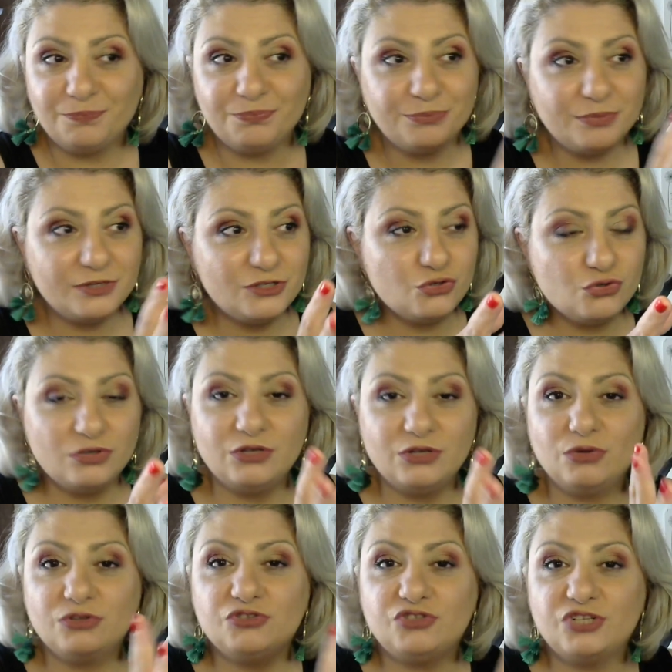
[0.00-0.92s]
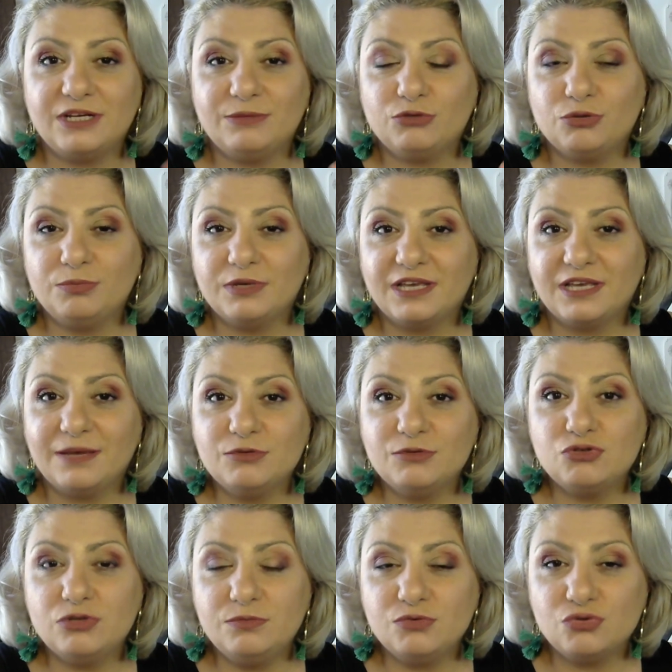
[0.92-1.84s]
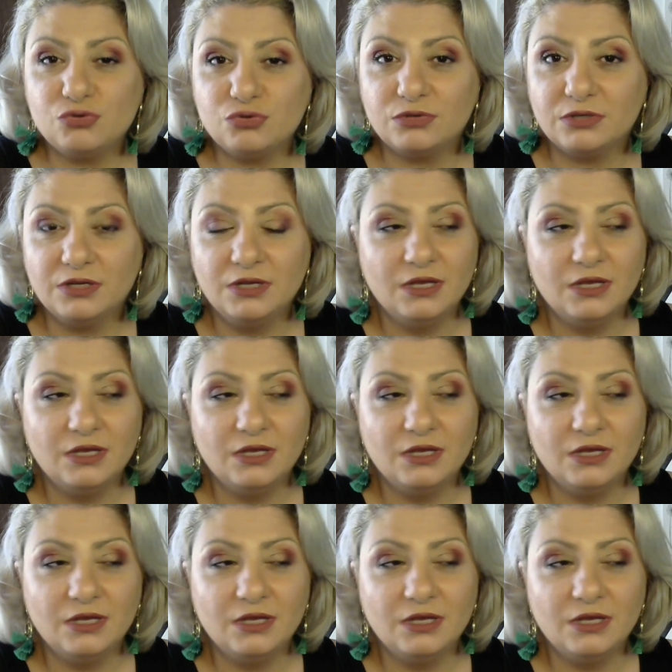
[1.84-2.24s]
pursuing your dream to become a swimsuit